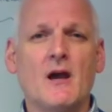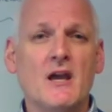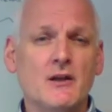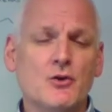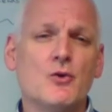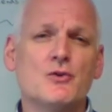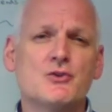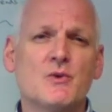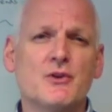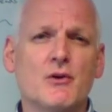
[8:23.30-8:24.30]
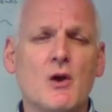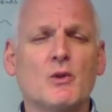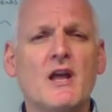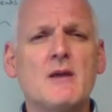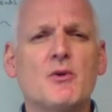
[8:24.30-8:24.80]
in accordance with your own
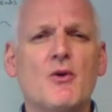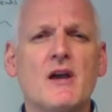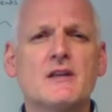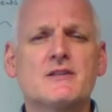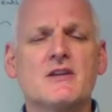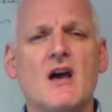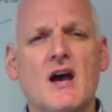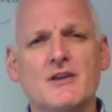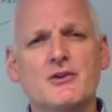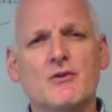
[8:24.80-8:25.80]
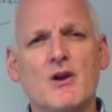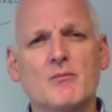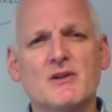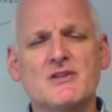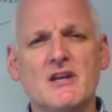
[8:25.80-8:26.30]
labour rates and your own
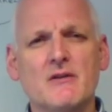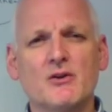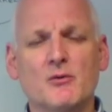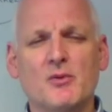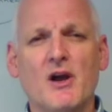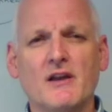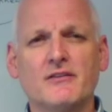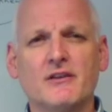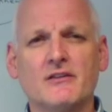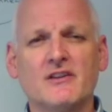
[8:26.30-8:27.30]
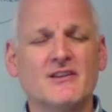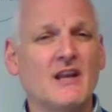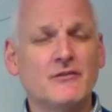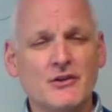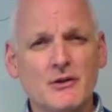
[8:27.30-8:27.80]
material prices.
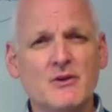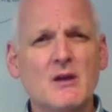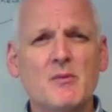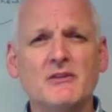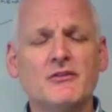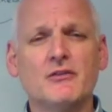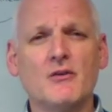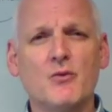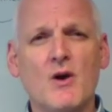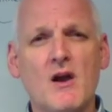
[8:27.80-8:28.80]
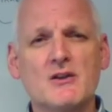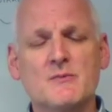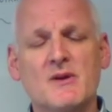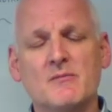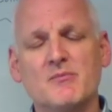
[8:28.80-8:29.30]
It's a unique piece of software. It's
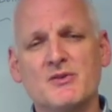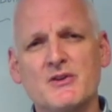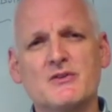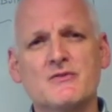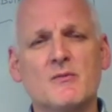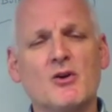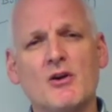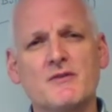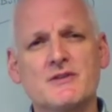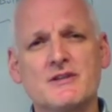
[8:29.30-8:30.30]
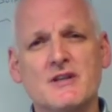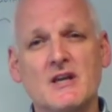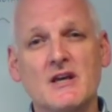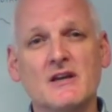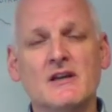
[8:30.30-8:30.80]
been produced from our offices
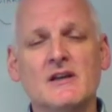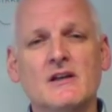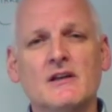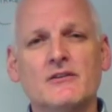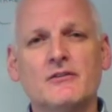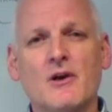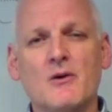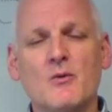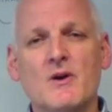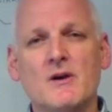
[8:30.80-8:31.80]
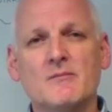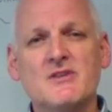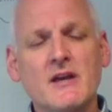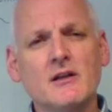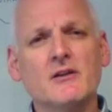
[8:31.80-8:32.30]
here. So
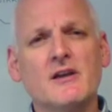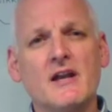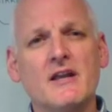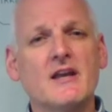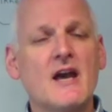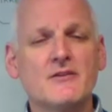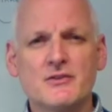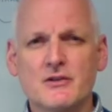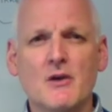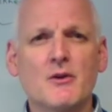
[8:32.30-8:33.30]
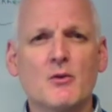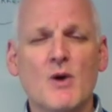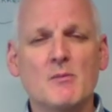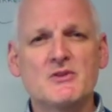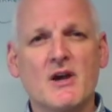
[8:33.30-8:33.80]
take a look at it again. Just go to the
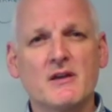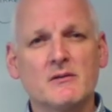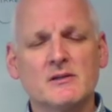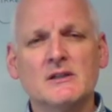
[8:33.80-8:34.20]
website,